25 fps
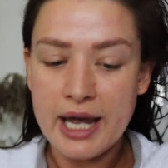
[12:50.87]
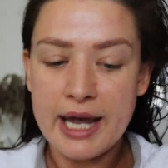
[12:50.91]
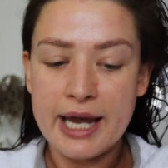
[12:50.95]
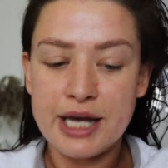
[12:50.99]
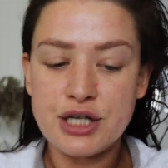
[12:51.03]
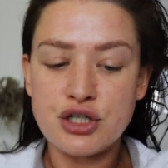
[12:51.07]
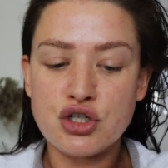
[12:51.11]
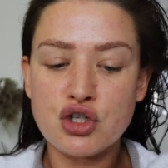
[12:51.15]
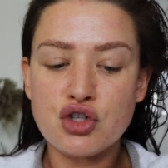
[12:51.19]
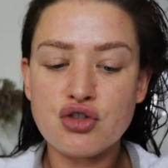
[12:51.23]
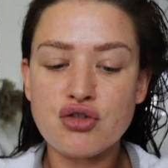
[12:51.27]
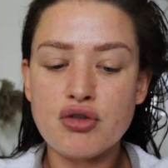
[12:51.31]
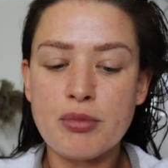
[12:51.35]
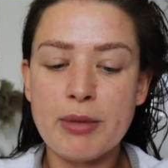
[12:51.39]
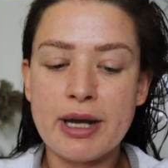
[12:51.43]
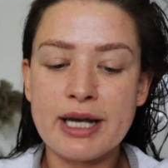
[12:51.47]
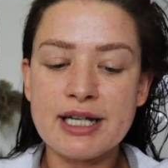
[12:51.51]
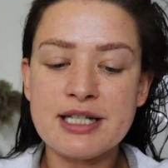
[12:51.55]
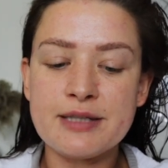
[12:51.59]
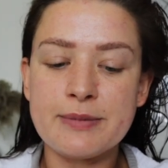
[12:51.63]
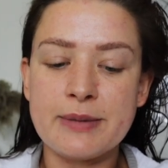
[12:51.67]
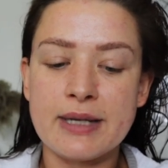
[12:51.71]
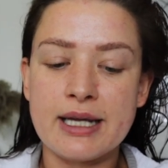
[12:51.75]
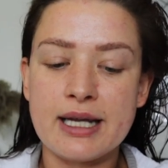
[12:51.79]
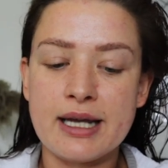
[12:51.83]
It does
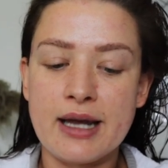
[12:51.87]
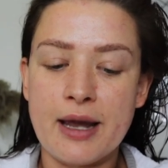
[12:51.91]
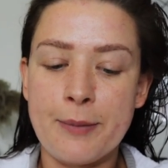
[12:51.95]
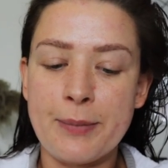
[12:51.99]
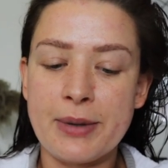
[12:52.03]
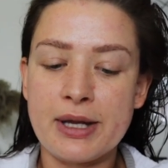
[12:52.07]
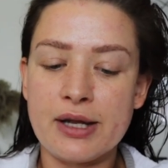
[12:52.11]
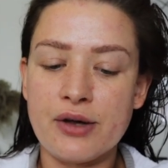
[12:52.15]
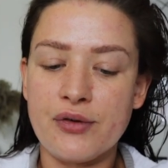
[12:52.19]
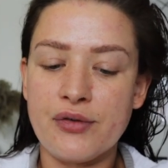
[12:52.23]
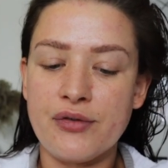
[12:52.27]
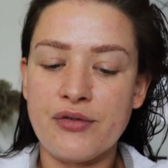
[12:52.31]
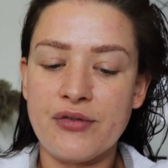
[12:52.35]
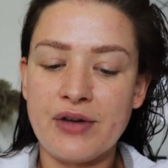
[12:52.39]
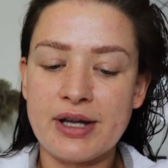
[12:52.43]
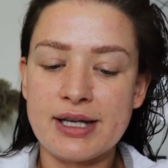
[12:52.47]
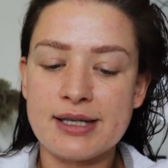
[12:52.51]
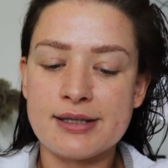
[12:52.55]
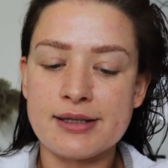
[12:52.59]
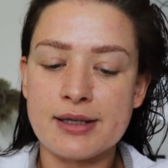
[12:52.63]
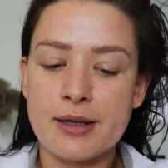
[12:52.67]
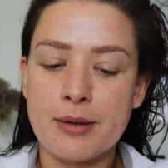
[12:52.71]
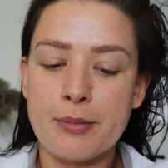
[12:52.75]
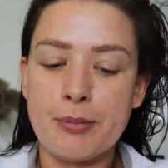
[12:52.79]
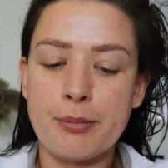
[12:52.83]
remind me a bit of
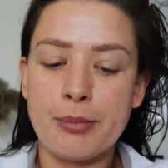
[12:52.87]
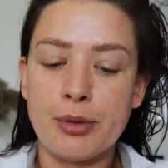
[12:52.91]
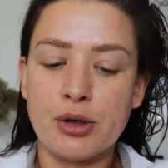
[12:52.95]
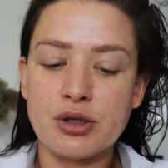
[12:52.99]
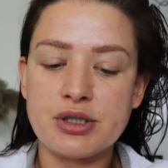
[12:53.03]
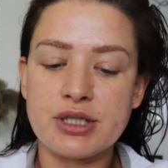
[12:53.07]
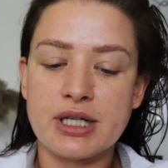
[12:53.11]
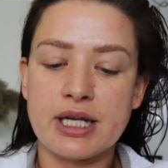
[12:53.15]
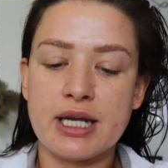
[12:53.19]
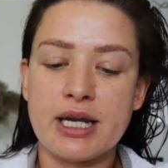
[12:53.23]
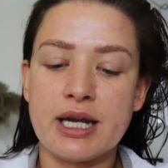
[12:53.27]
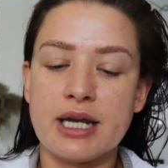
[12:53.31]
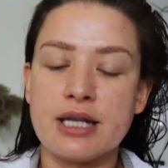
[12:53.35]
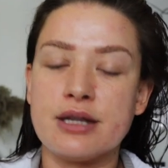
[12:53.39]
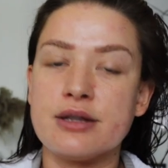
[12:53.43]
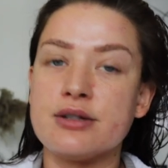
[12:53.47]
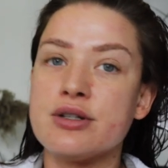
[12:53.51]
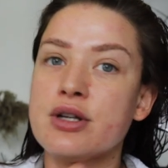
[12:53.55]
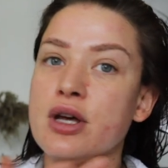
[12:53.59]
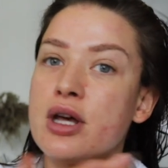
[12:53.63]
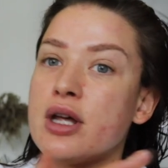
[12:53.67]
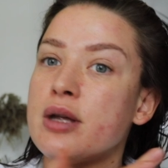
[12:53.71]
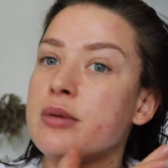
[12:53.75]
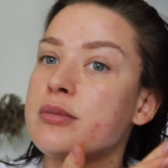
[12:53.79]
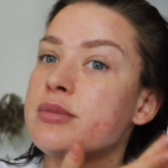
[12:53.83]
Face and Body in
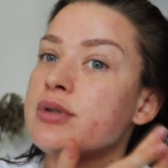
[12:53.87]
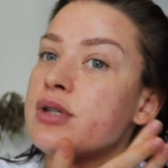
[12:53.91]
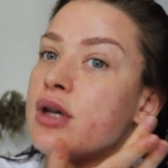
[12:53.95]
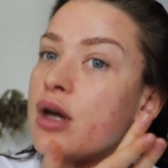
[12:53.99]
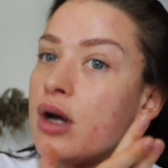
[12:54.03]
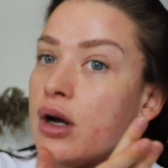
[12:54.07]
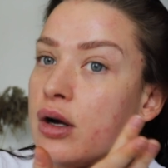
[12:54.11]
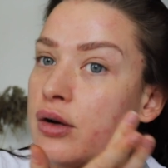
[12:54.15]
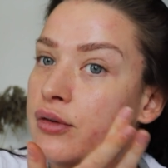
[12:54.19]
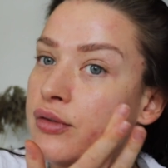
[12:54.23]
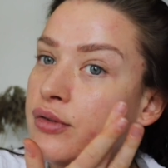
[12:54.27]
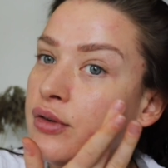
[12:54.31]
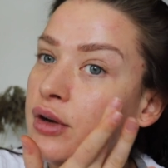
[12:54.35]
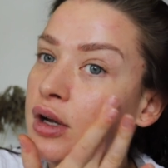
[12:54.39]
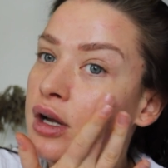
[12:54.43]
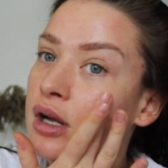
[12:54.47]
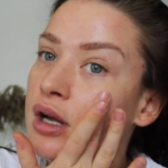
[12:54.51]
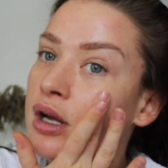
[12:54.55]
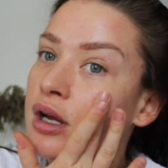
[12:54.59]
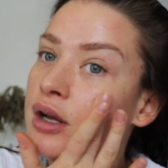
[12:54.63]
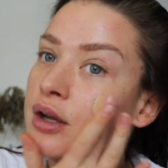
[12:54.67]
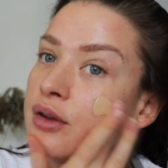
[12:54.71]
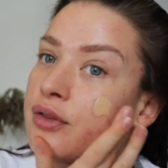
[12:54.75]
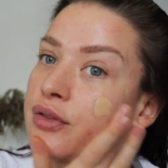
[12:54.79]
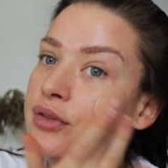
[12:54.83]
terms of
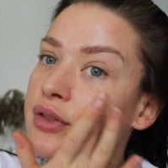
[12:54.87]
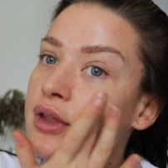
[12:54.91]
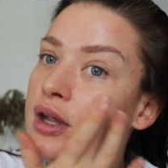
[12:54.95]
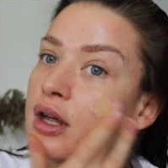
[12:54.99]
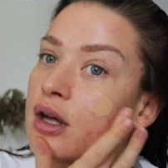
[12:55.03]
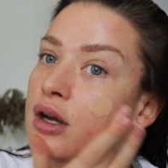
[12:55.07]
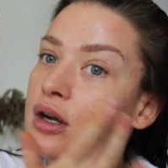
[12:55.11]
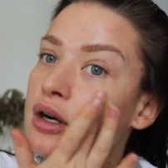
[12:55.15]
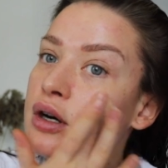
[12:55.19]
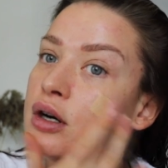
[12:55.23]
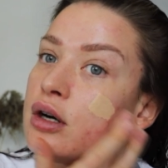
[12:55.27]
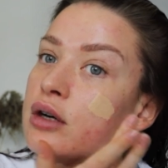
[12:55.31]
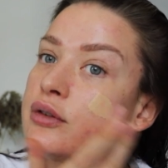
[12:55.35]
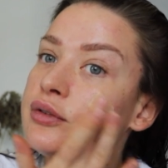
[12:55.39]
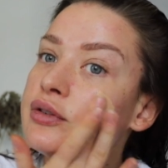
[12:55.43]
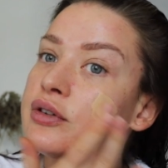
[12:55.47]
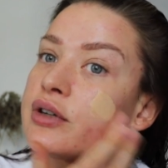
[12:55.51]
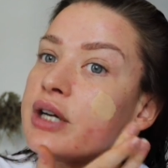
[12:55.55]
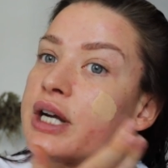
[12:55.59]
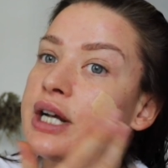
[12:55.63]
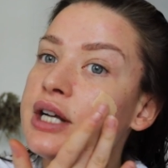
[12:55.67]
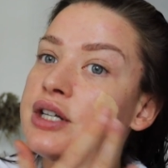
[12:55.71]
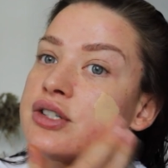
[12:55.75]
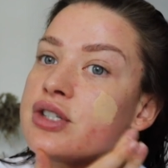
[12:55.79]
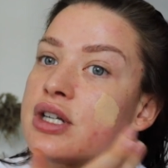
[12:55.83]
the
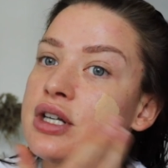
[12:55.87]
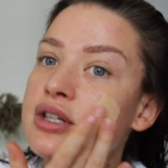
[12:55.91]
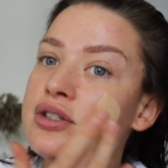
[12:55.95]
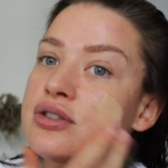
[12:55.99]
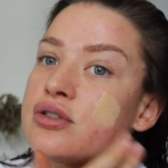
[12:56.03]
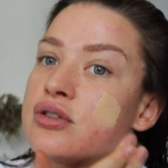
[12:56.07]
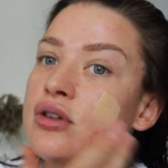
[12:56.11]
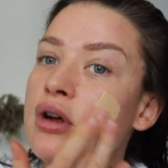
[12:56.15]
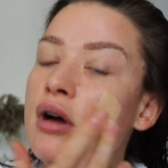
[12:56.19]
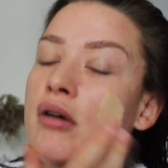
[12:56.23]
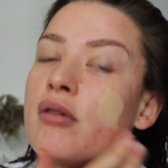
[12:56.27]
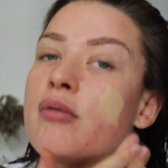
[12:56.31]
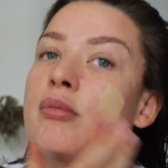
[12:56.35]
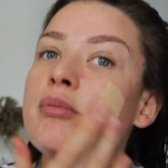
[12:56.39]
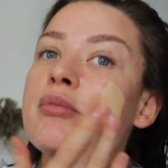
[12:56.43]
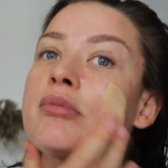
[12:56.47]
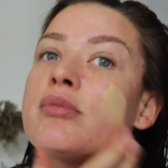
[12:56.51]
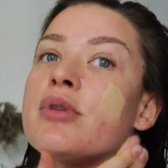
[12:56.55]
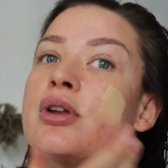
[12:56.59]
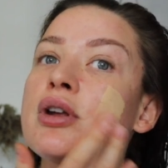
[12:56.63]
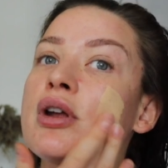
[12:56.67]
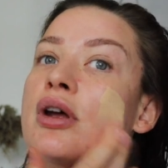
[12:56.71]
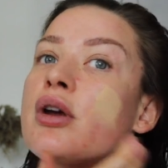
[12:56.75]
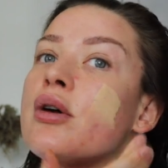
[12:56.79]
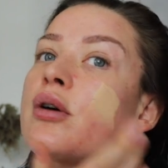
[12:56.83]
coverage. It's not,
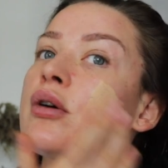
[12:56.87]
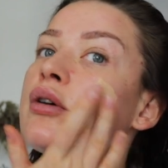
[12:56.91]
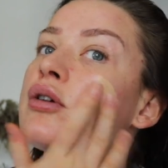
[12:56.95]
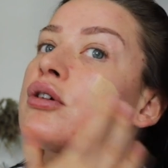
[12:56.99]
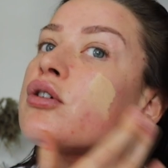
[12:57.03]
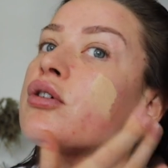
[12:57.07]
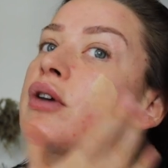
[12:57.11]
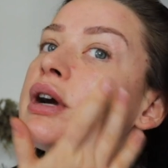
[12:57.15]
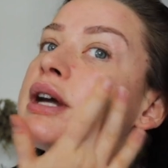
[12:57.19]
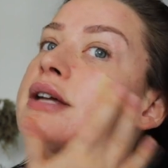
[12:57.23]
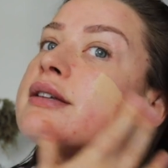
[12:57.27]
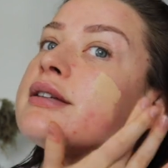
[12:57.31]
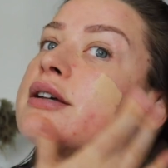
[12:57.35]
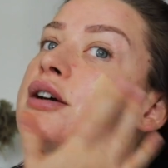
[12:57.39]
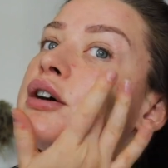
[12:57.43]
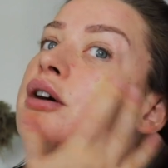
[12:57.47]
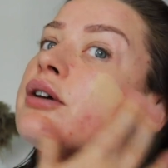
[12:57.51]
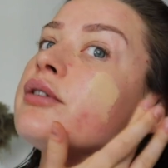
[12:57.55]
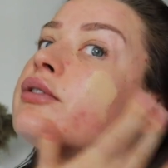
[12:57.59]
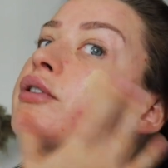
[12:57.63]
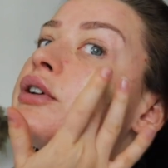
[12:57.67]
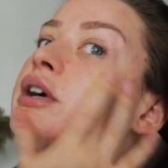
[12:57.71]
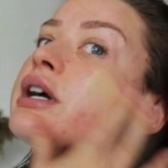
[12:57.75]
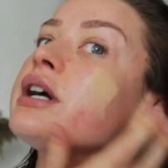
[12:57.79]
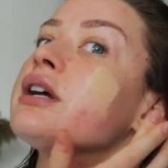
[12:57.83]
you know, crazy
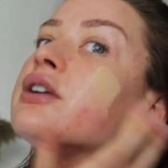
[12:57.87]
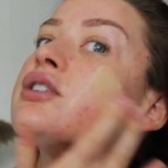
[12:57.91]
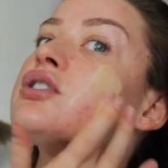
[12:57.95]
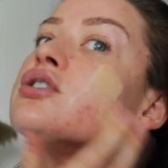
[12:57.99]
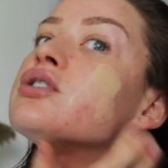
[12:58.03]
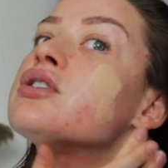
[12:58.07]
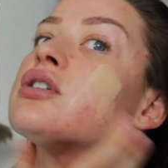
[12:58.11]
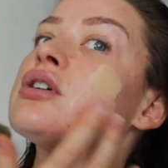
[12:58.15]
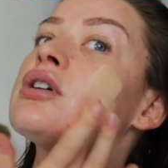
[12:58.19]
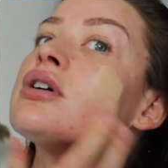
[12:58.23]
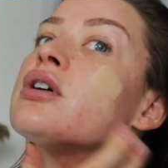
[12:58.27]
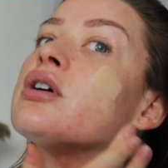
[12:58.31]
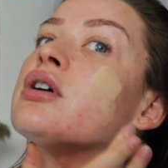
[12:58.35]
coverage,